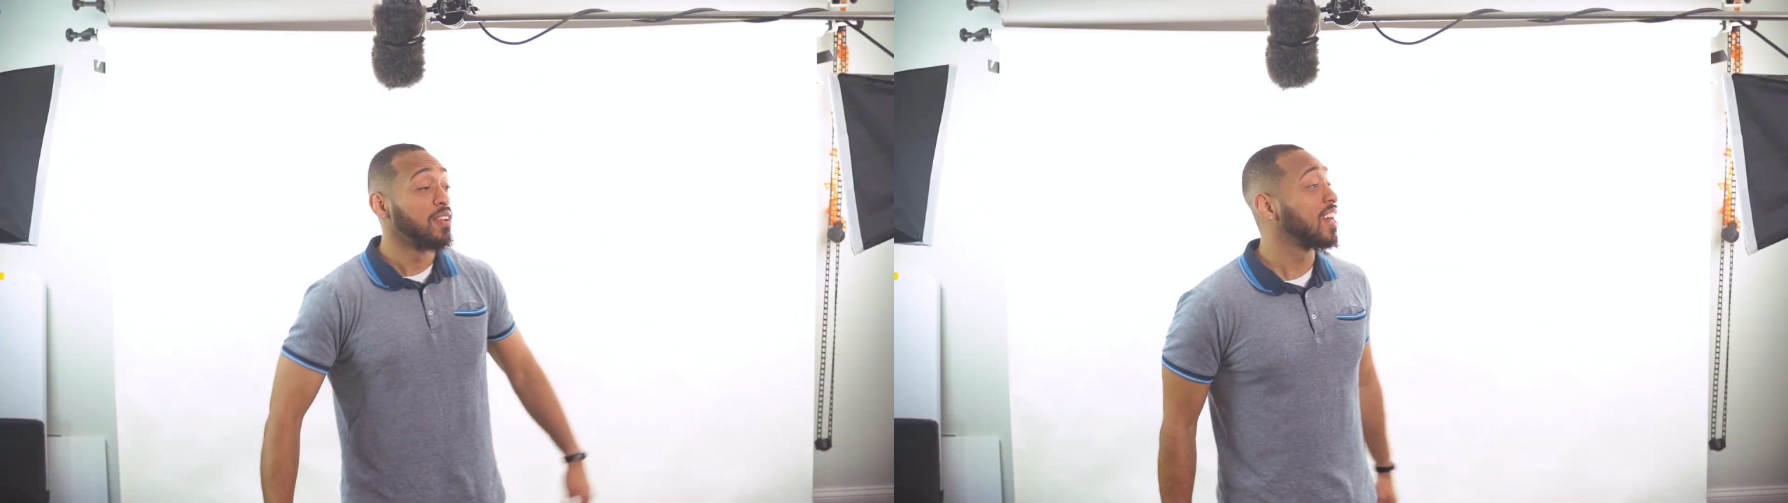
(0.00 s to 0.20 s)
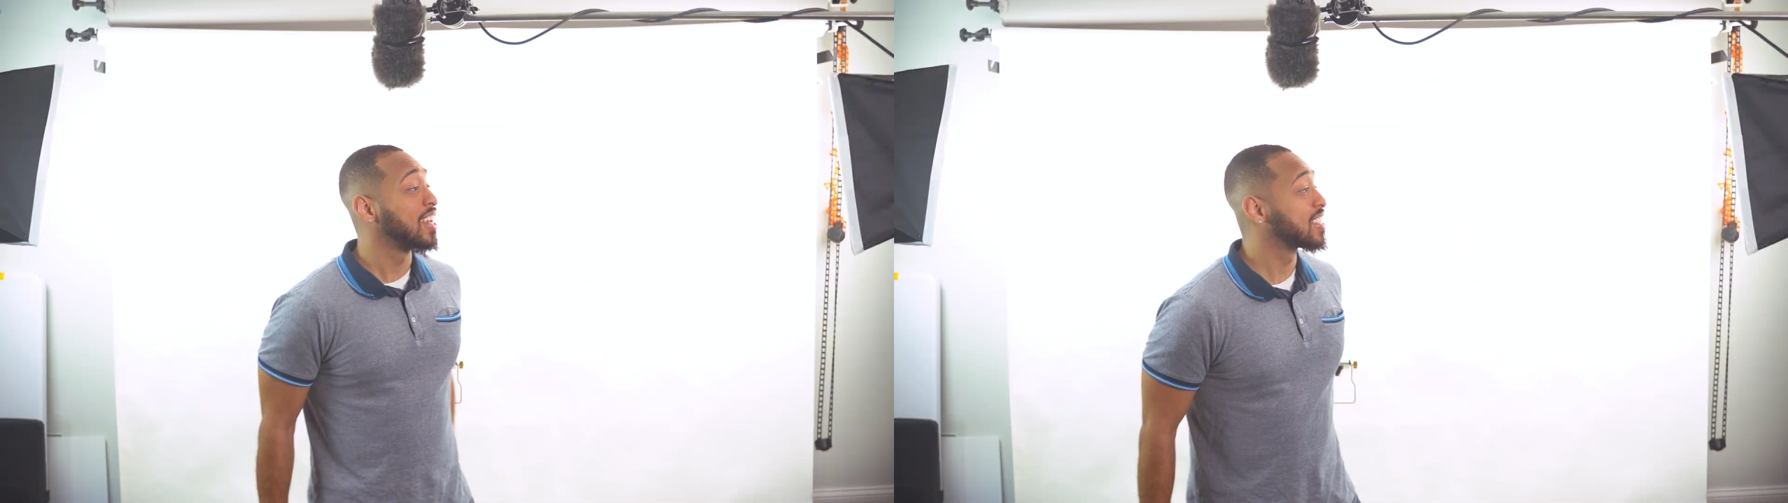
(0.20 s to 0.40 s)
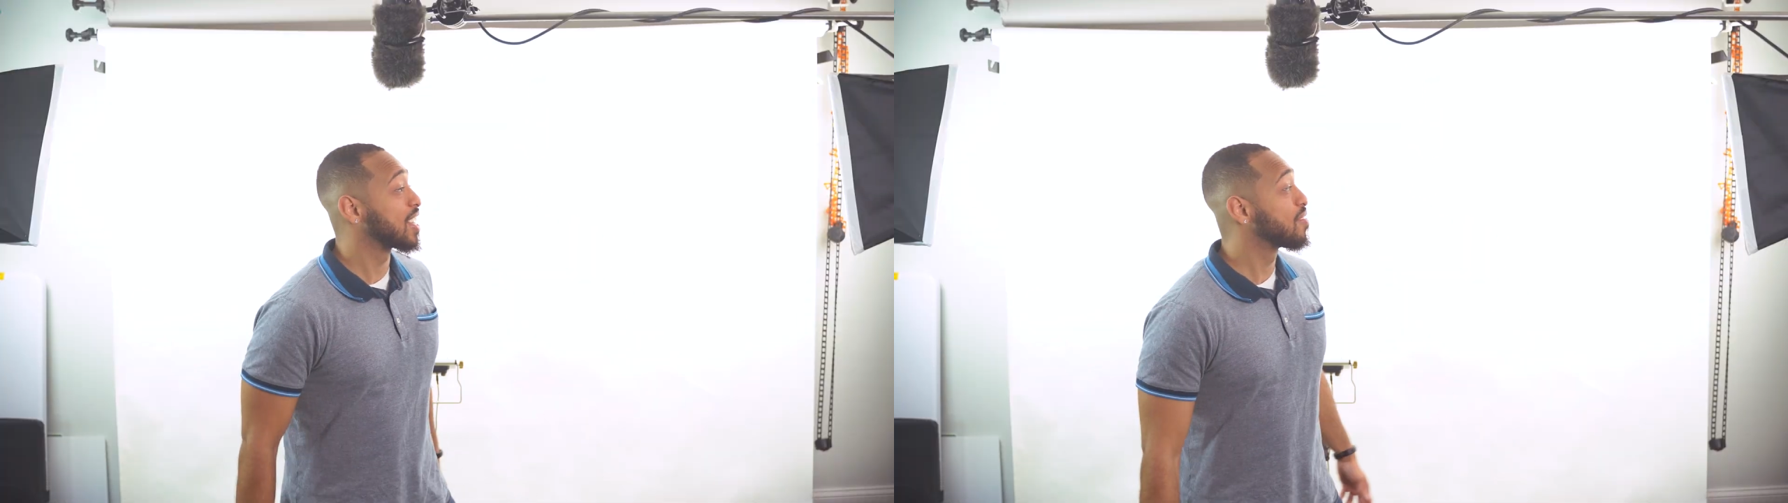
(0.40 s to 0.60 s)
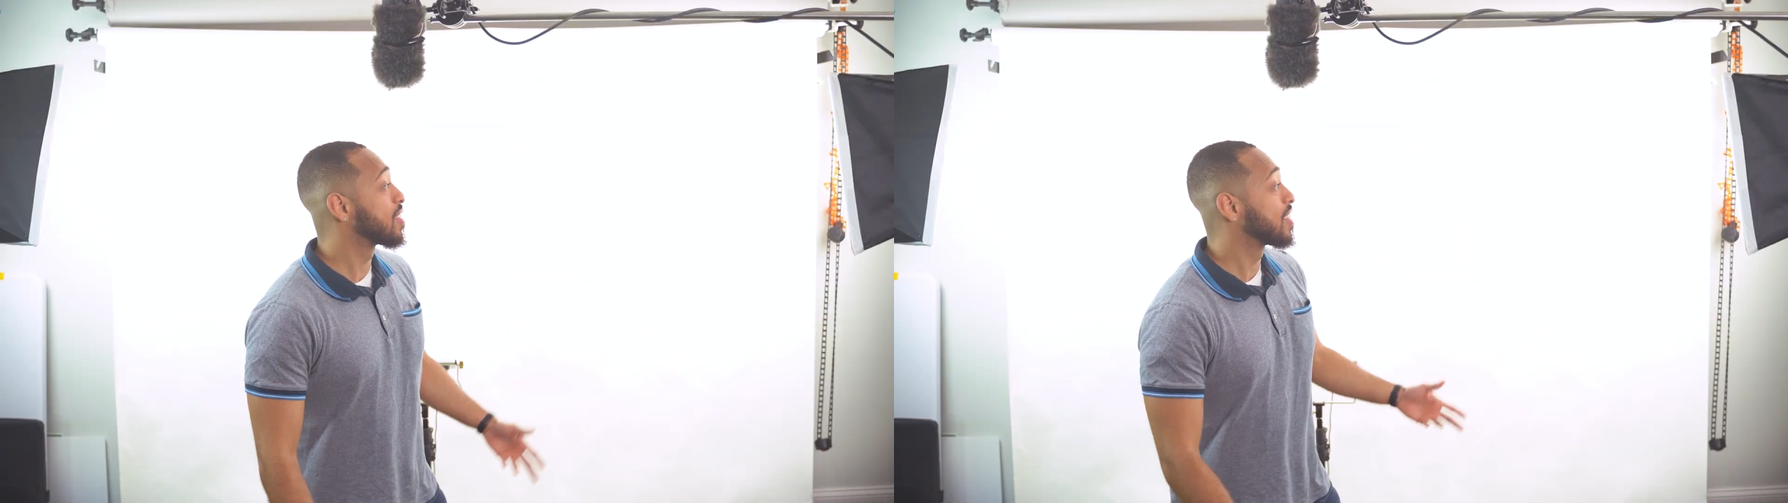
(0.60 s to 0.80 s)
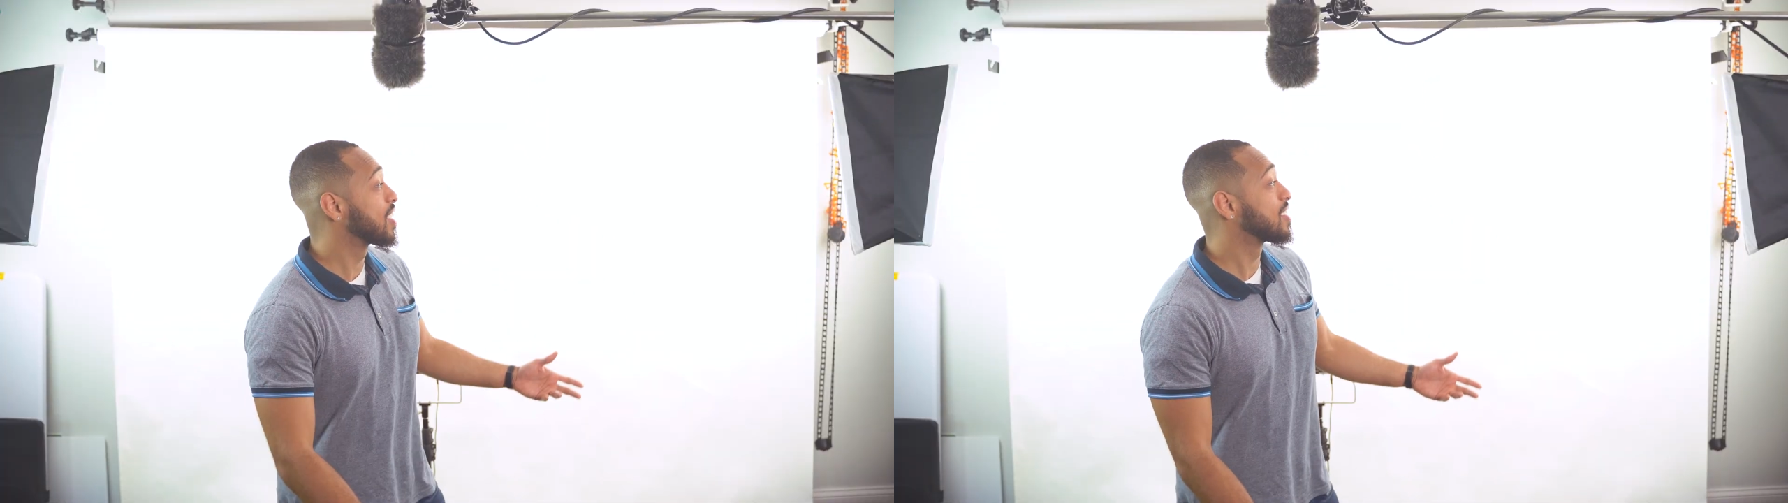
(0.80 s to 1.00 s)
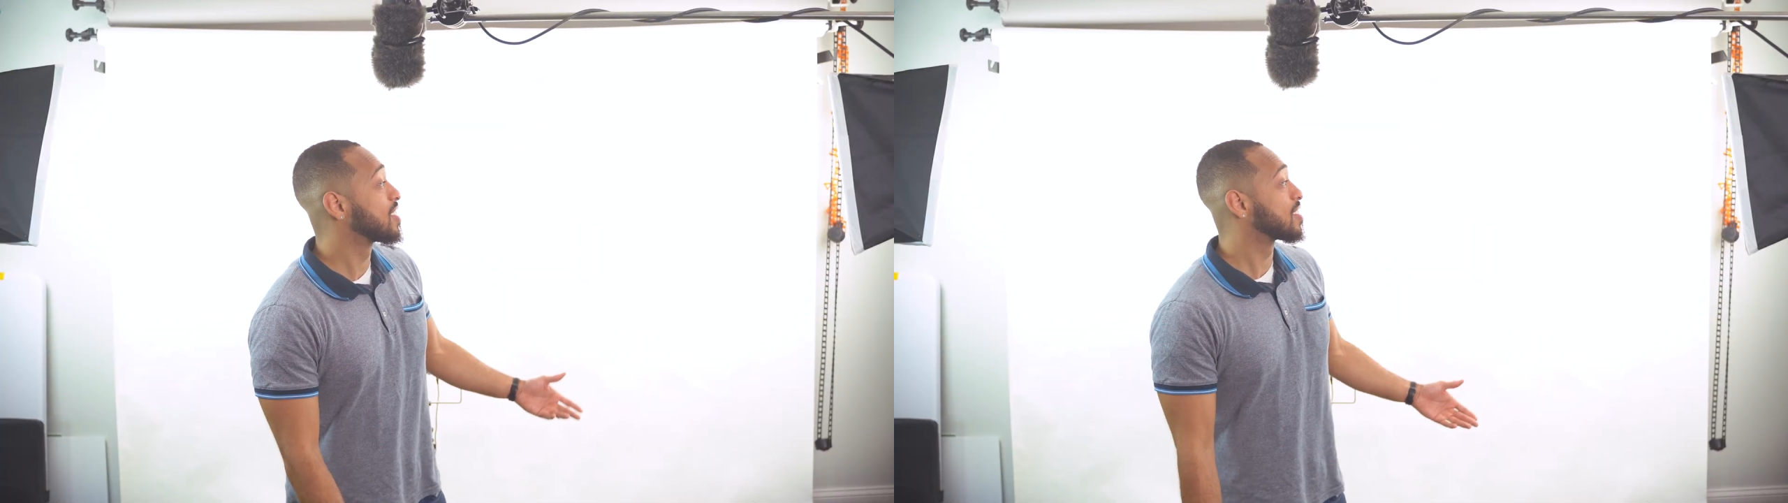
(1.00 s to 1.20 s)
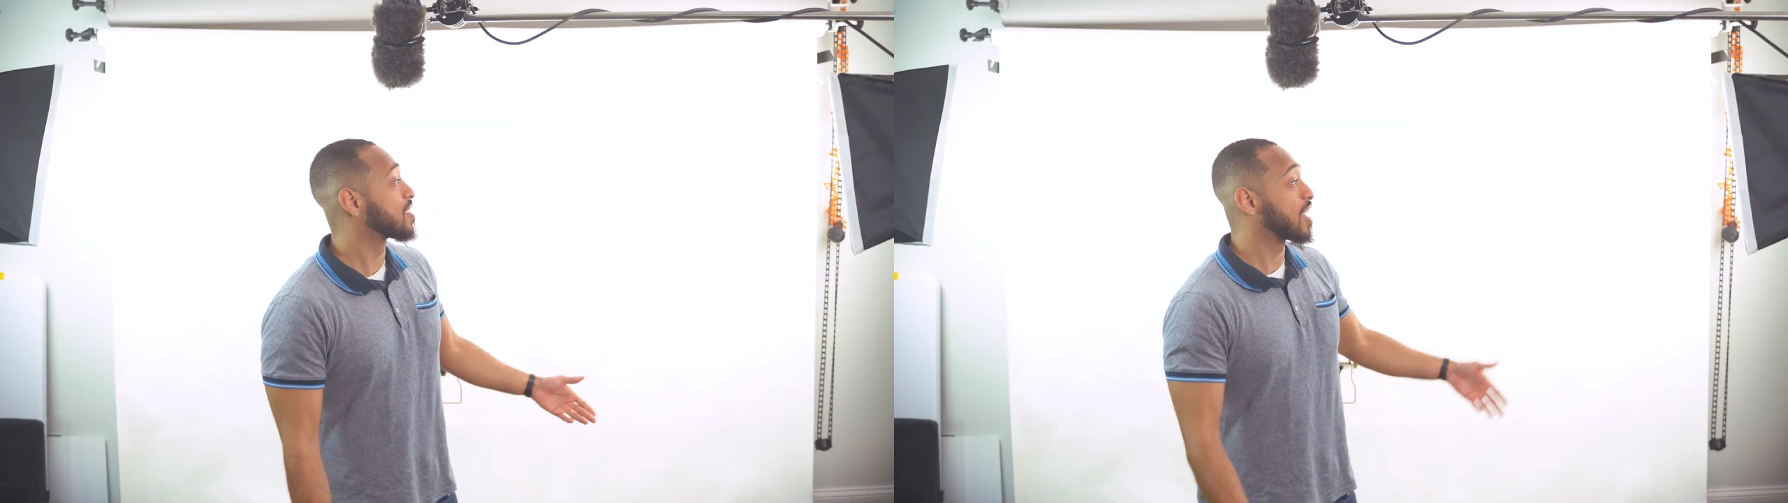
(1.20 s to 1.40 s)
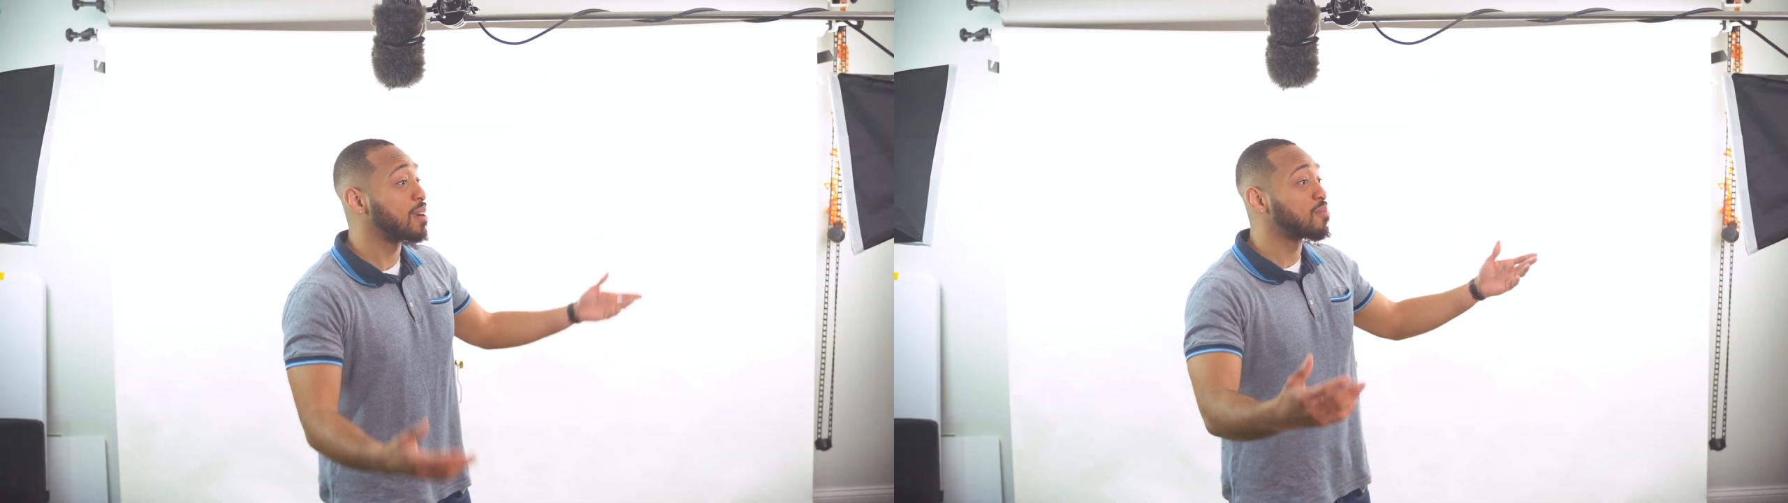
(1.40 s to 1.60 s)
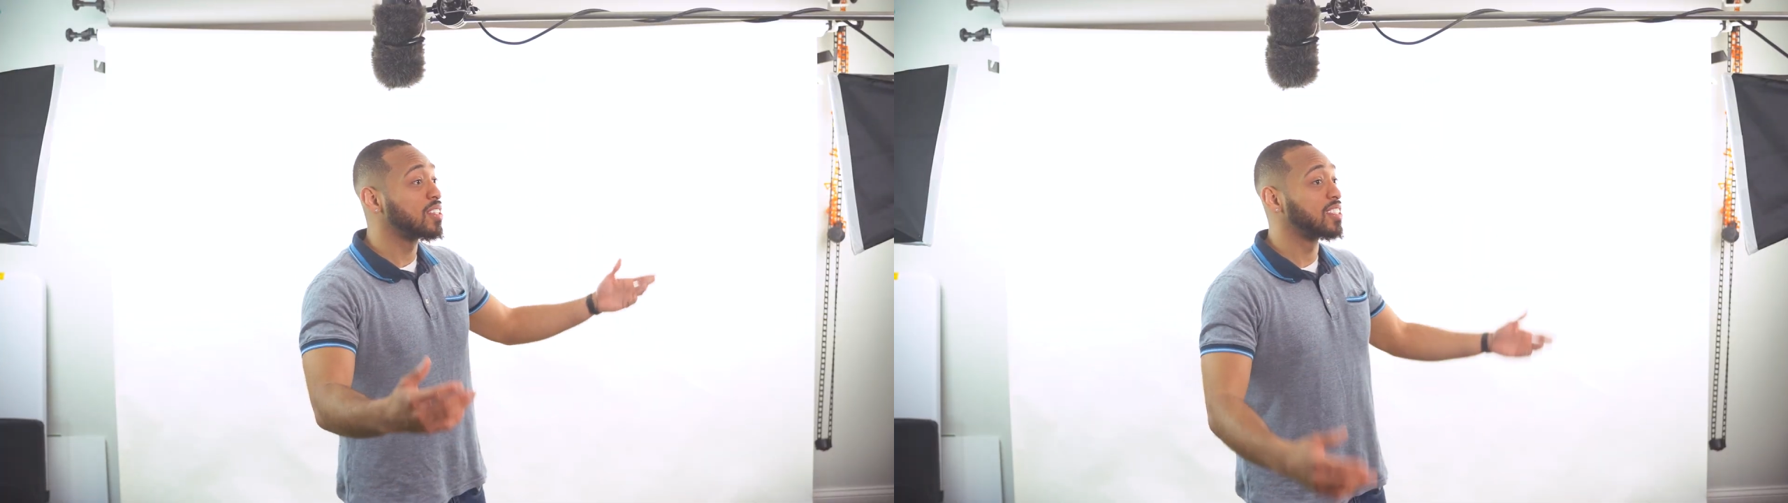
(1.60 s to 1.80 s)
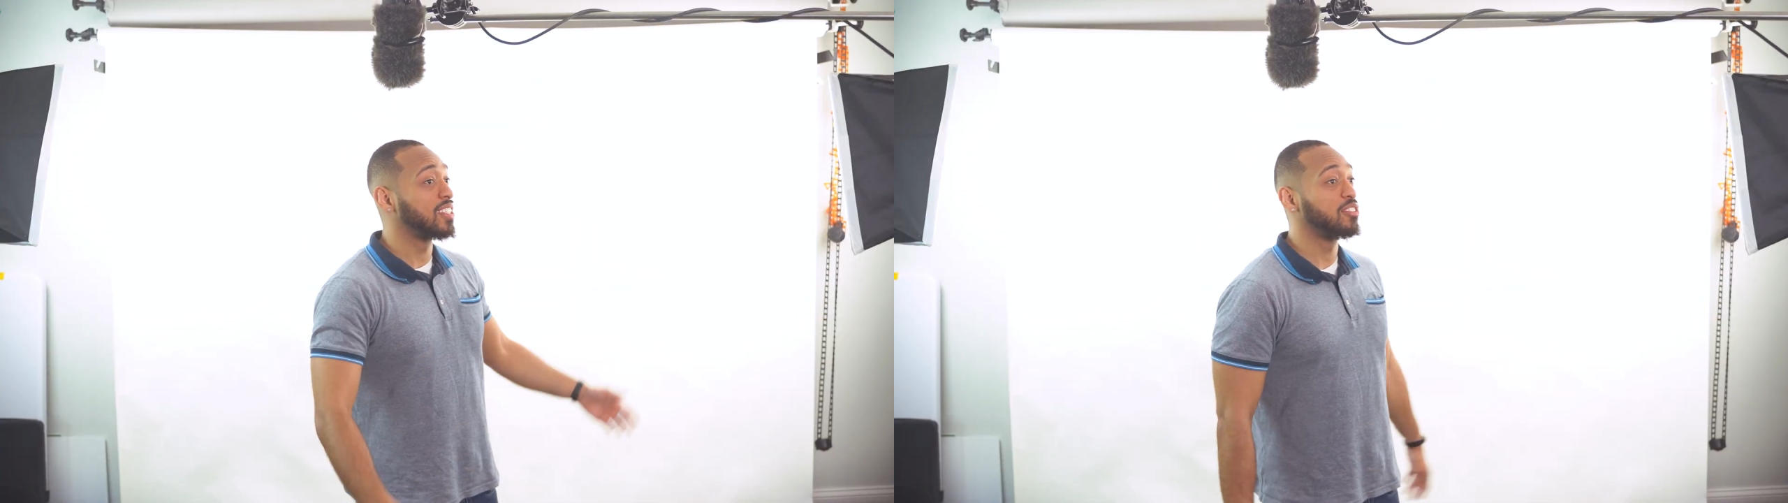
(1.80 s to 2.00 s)
realize that everything is just
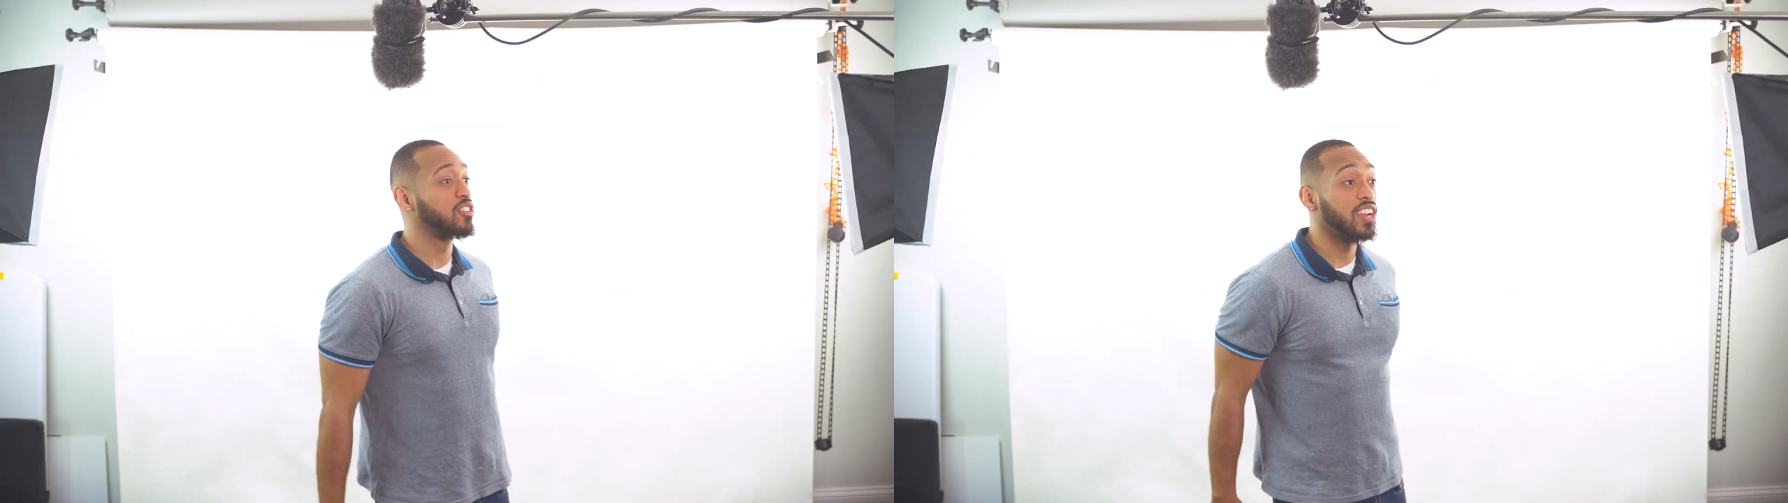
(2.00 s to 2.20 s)
cameras and